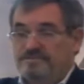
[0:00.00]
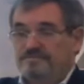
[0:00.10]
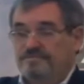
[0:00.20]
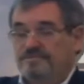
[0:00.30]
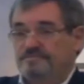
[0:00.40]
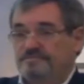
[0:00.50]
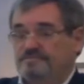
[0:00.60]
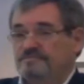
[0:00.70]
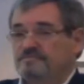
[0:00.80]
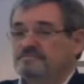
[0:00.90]
people,
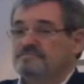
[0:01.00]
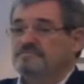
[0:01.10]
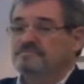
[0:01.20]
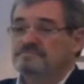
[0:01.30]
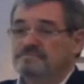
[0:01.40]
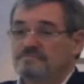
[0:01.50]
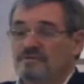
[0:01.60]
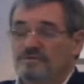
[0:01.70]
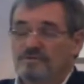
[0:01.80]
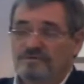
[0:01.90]

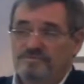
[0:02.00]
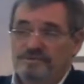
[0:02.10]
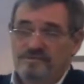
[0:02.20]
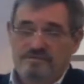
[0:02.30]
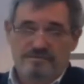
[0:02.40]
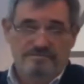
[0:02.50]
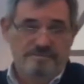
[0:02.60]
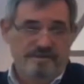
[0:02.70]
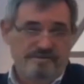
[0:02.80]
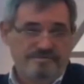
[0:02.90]
whether we call
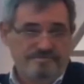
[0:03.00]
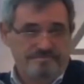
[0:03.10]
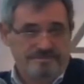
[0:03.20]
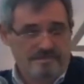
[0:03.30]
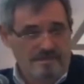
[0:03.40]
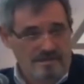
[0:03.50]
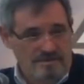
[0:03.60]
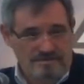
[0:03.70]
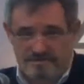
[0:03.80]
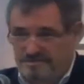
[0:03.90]
them Arabs
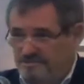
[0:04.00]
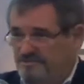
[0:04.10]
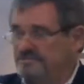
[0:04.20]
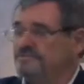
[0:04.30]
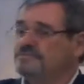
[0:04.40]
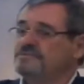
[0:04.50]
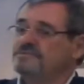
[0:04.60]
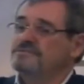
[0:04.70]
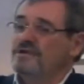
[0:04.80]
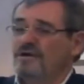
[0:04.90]
or
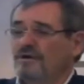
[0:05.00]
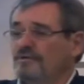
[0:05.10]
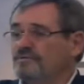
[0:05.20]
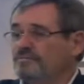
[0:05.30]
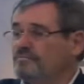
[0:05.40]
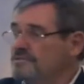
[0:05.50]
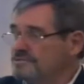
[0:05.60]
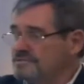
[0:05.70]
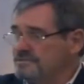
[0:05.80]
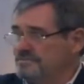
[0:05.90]
Jews or
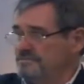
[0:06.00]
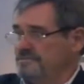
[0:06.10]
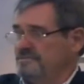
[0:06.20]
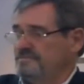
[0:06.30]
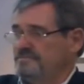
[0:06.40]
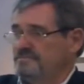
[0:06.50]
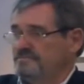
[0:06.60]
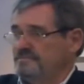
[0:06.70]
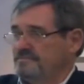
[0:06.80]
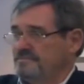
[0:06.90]
Muslims
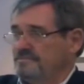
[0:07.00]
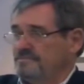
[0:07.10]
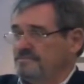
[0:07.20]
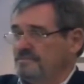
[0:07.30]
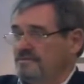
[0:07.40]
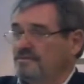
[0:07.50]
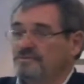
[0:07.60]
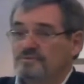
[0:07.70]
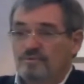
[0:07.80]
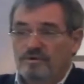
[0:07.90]

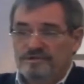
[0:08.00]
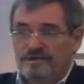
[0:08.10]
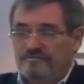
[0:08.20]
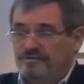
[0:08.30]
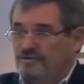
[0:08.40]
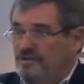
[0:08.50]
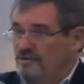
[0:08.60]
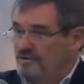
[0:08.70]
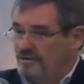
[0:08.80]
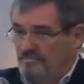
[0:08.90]
or whatever.
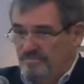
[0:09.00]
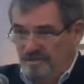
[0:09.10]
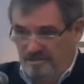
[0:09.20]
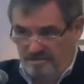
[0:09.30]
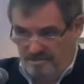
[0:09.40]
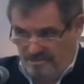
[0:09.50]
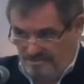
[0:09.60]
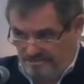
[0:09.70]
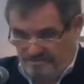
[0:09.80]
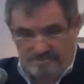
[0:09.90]
And there are many
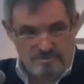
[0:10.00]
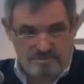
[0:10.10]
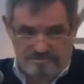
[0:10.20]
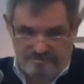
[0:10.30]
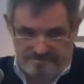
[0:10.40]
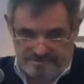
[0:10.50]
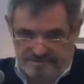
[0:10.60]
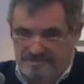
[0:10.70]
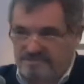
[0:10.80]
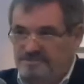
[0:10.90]
other, quote,
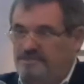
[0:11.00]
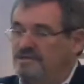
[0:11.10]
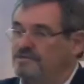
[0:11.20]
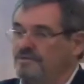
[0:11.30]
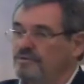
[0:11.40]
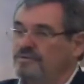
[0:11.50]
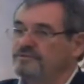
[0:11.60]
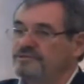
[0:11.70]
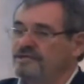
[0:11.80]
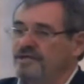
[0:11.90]
religions,
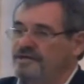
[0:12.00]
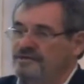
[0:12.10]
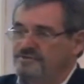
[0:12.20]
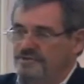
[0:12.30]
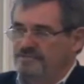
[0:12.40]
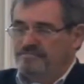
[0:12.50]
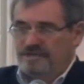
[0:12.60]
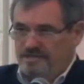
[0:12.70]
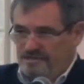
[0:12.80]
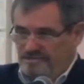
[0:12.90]
unquote, in that area,
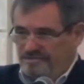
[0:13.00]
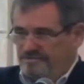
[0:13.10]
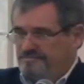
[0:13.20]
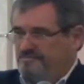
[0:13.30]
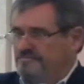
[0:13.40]
many other,